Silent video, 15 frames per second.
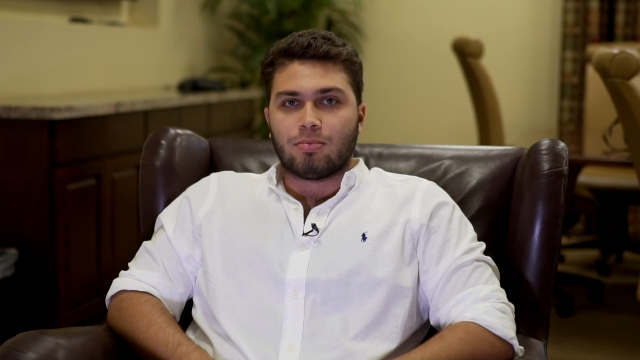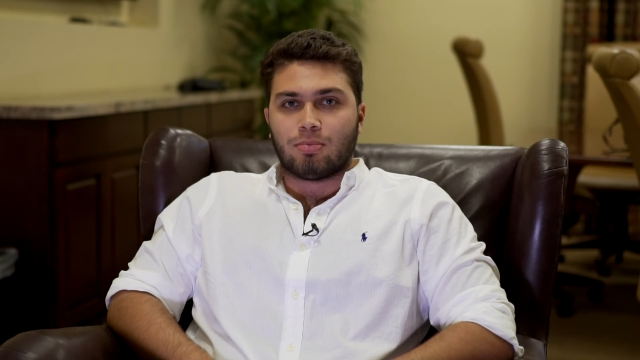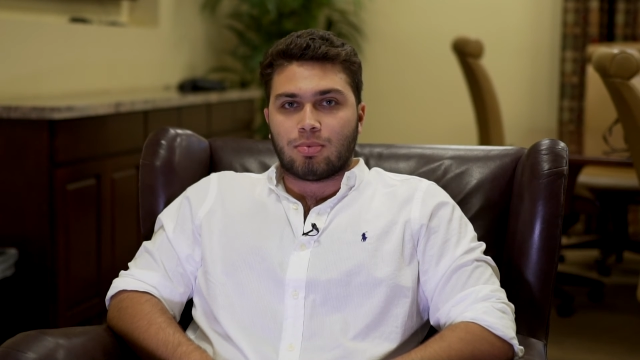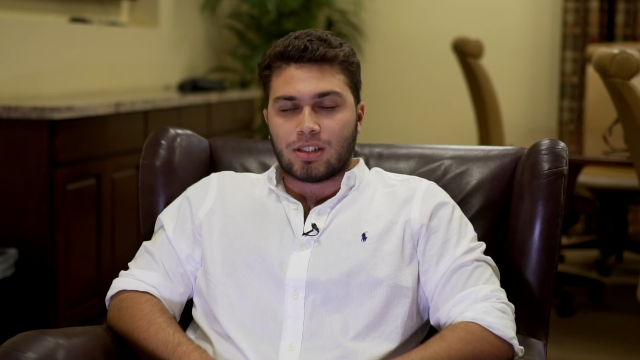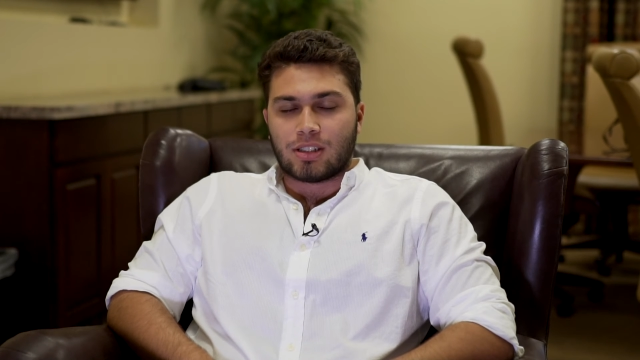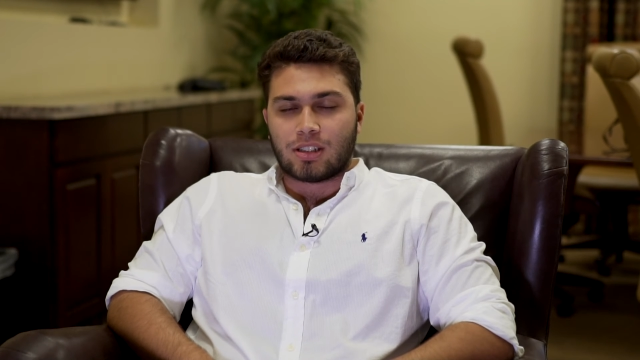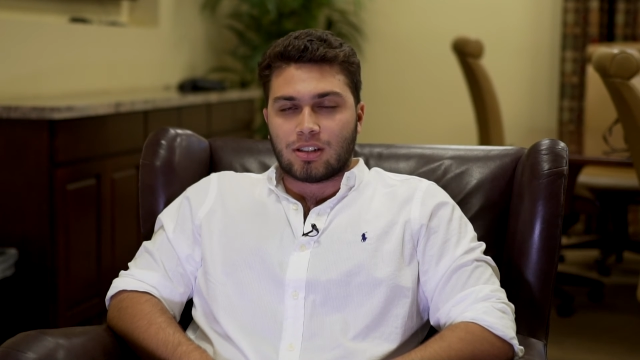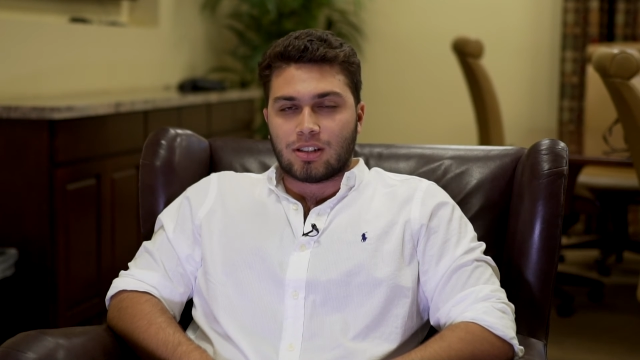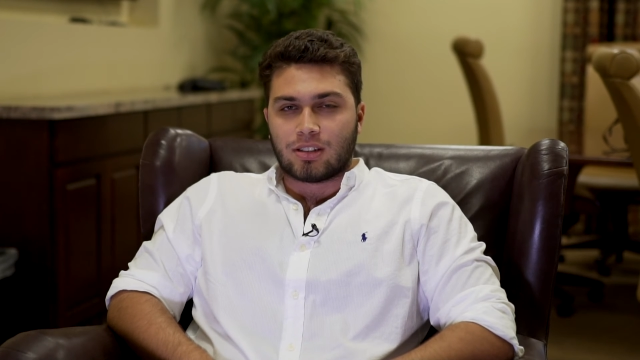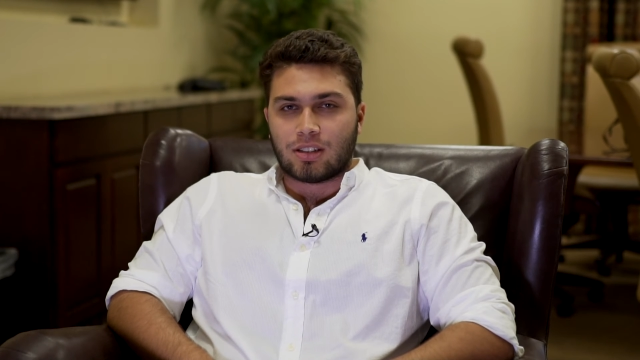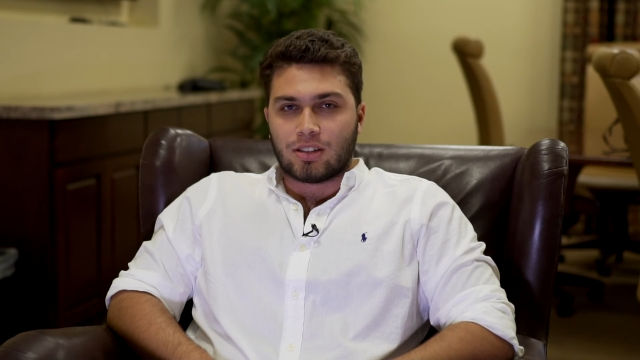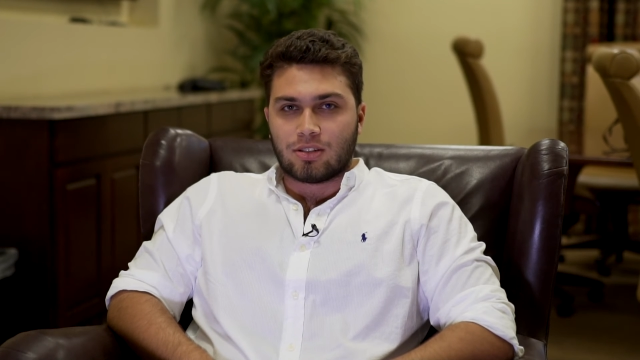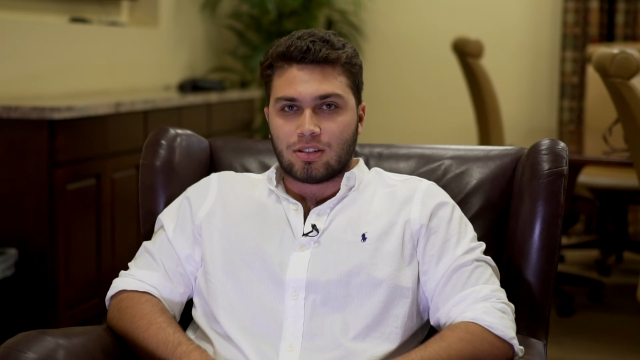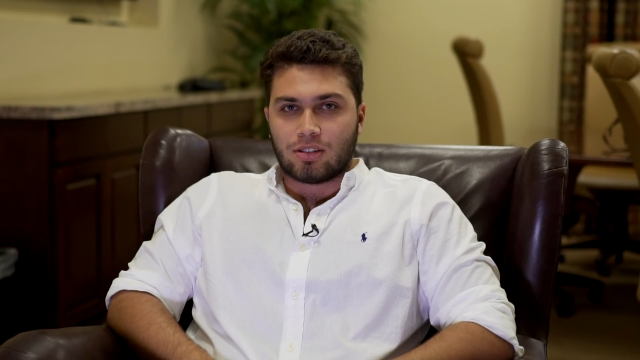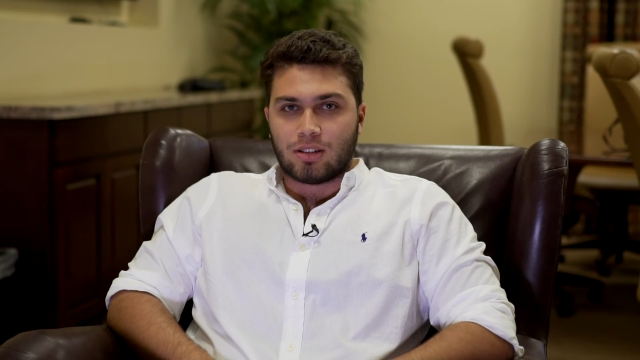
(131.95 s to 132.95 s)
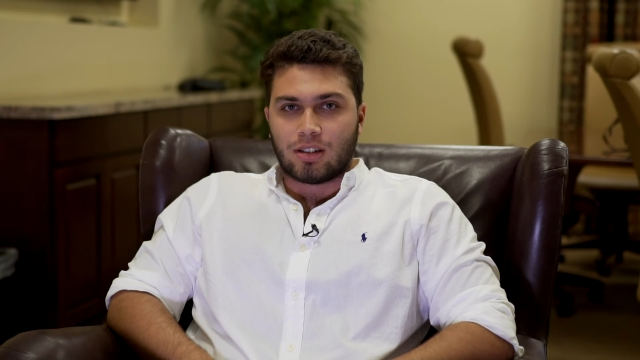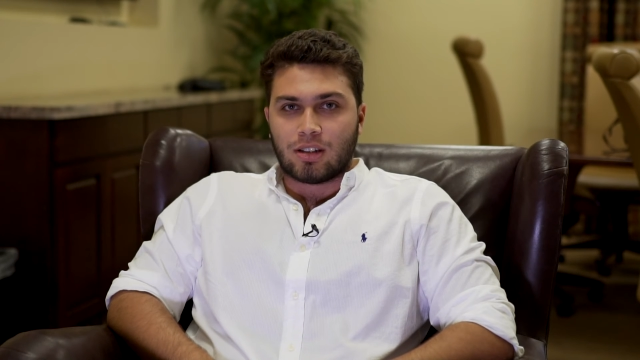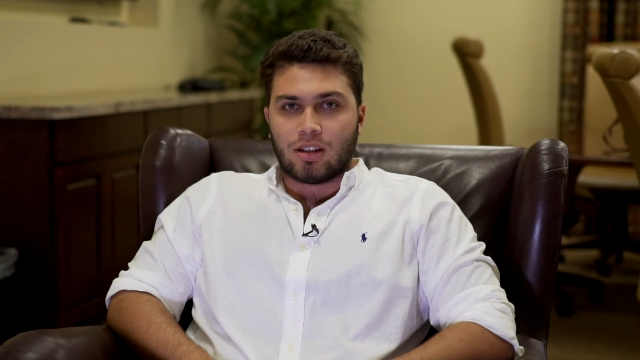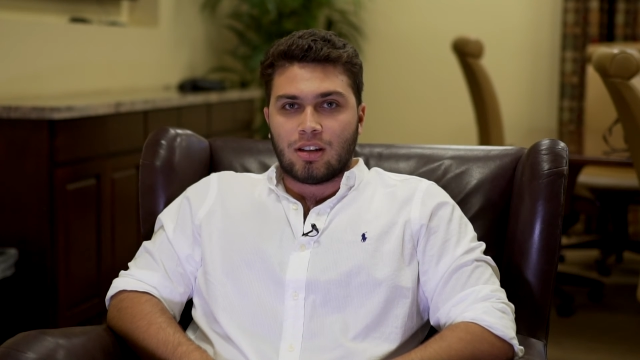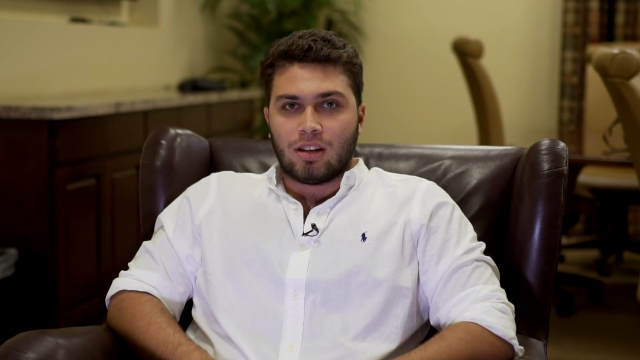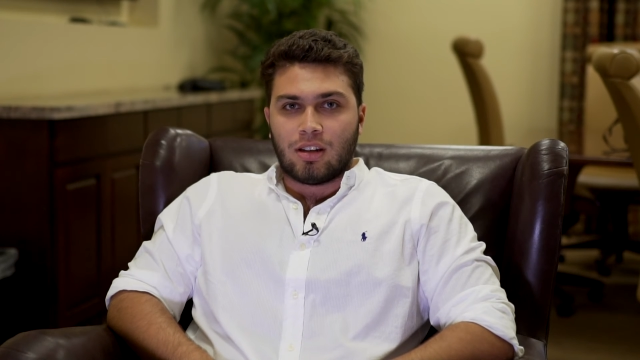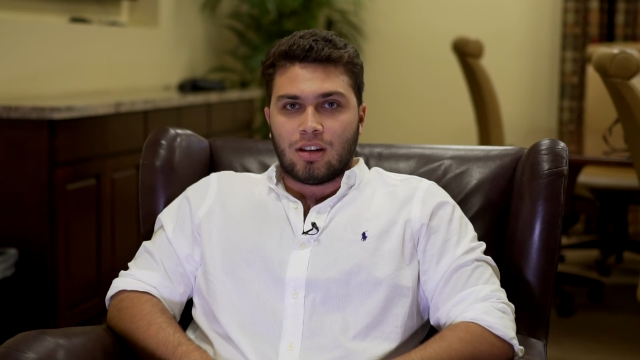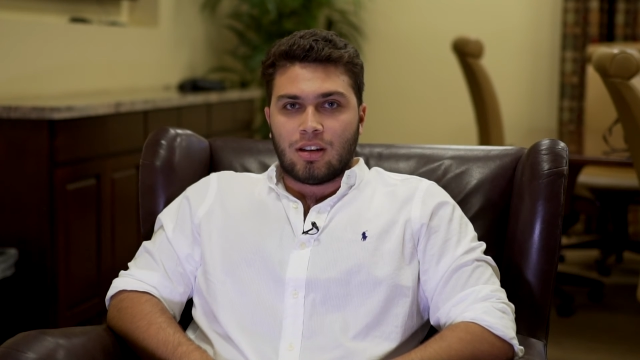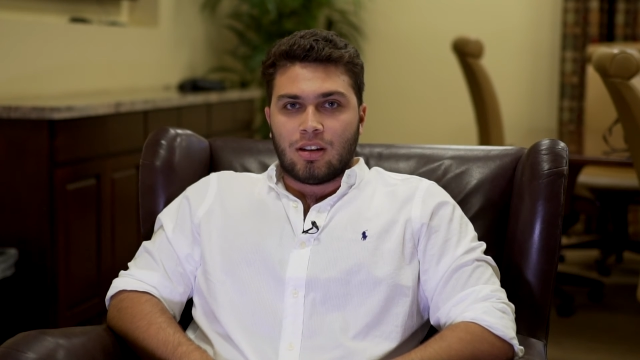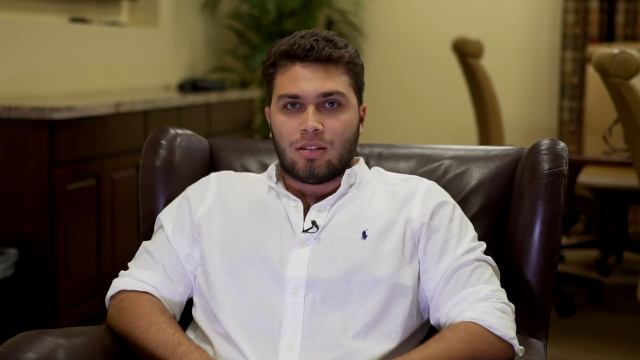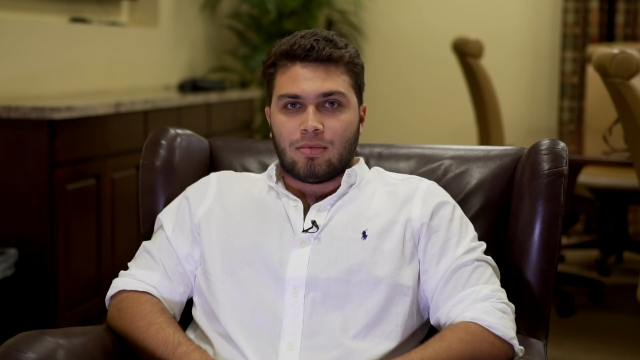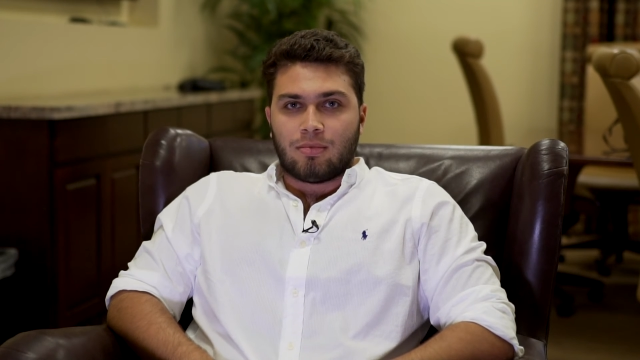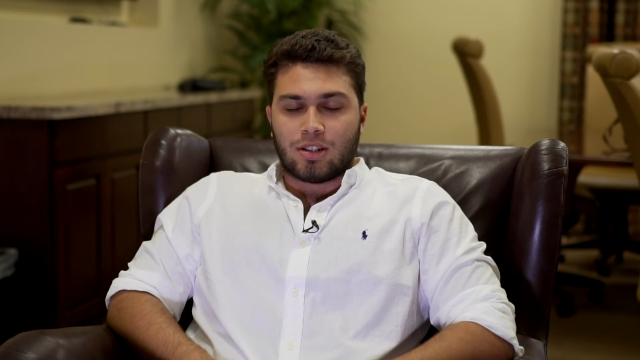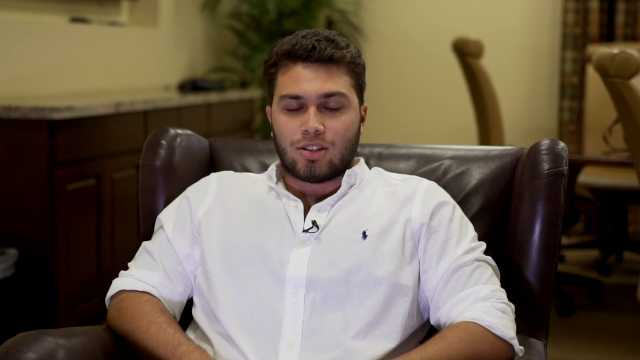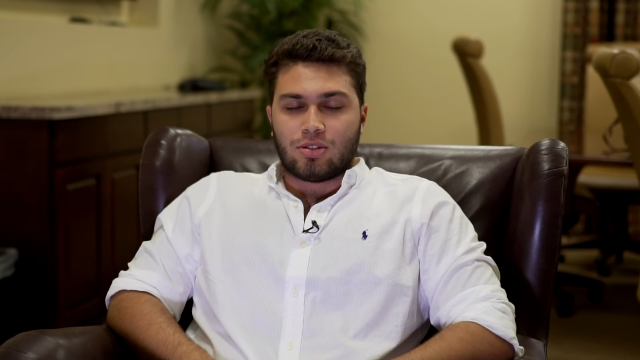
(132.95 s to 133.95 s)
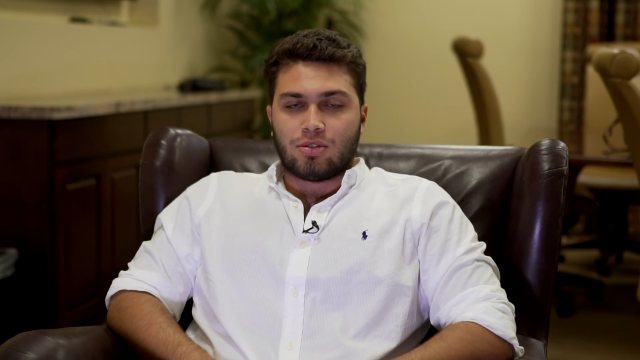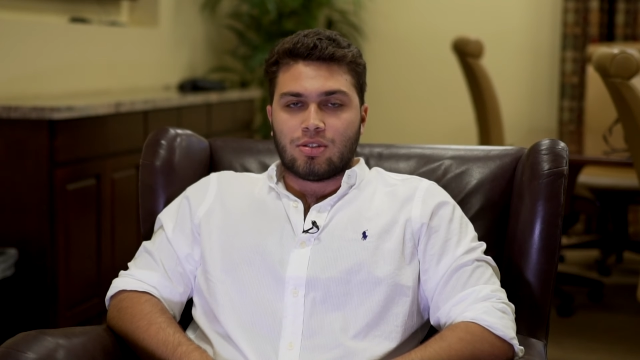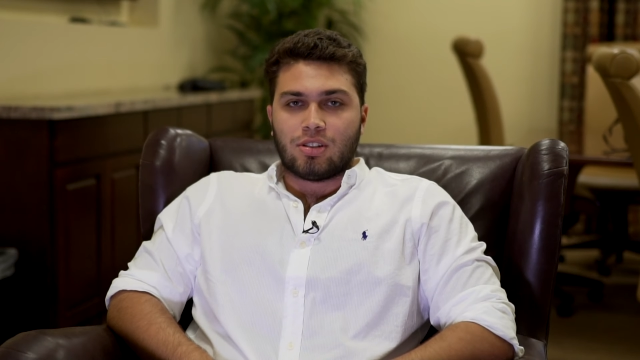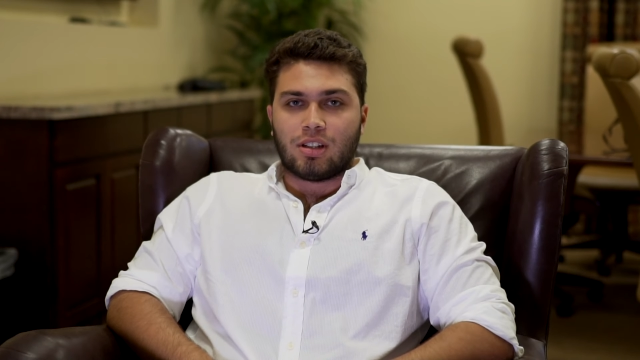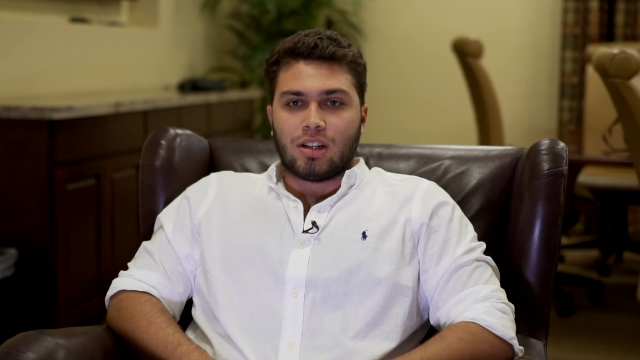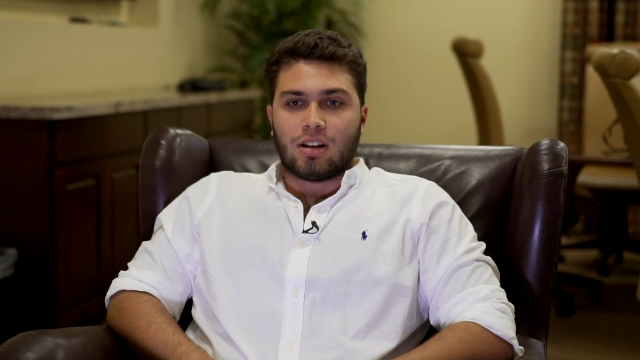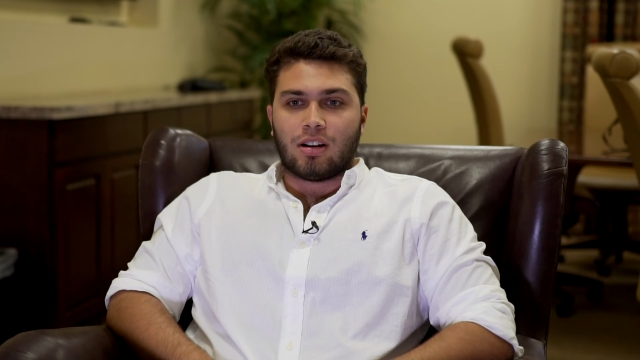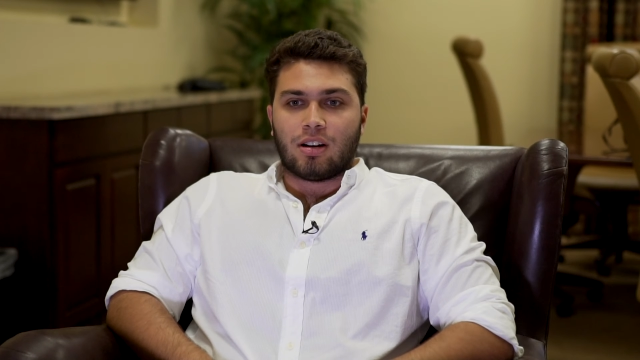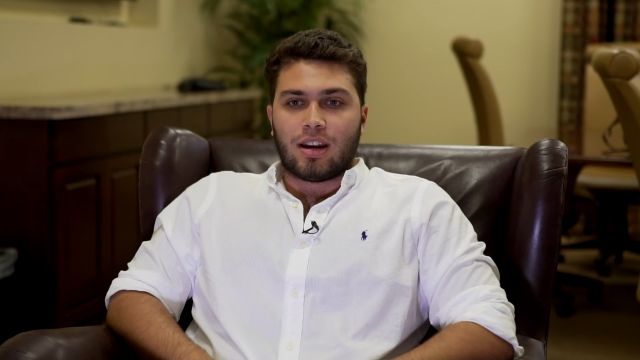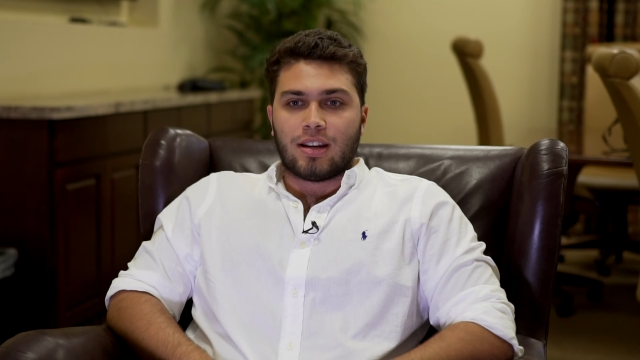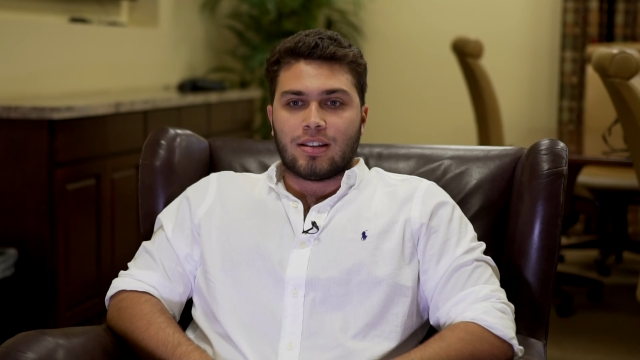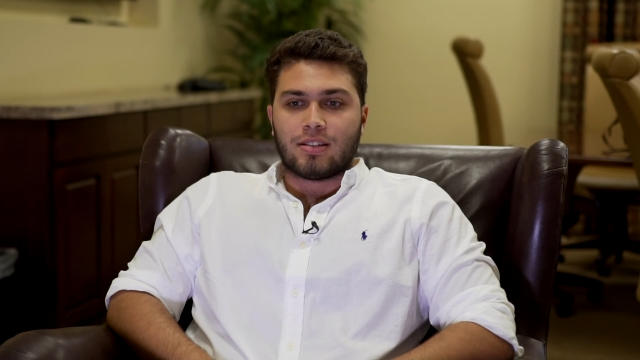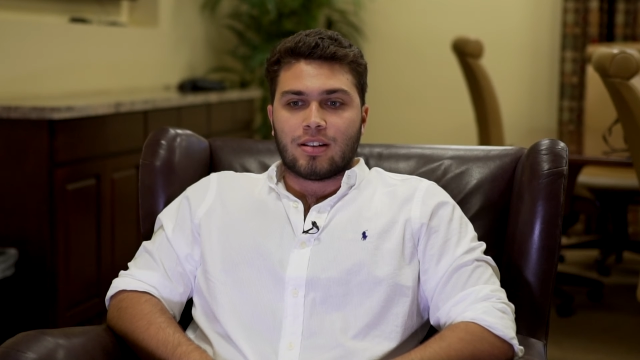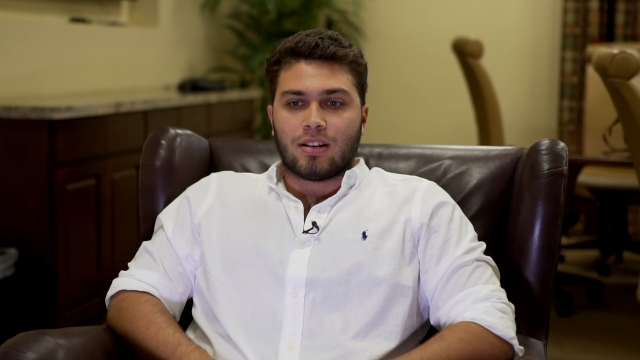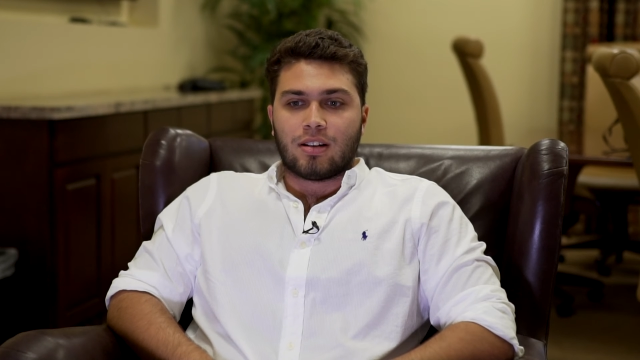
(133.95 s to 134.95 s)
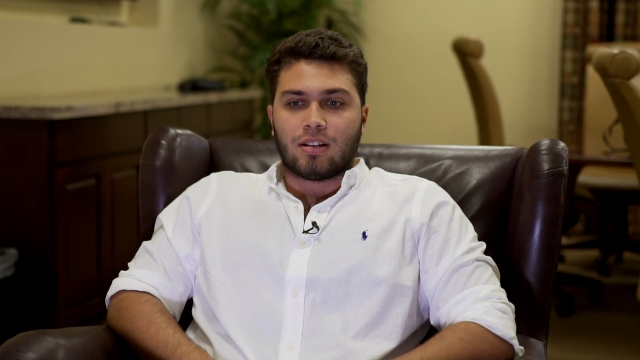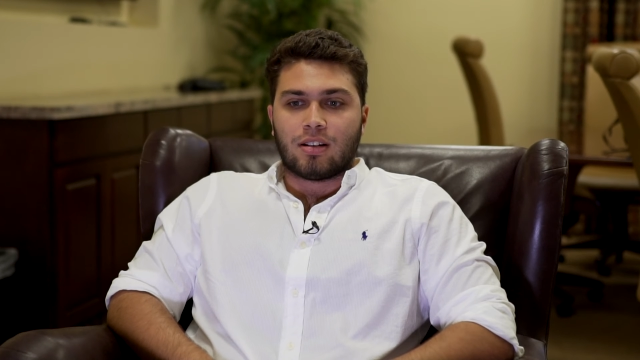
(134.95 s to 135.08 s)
pretty serious injury my junior year, and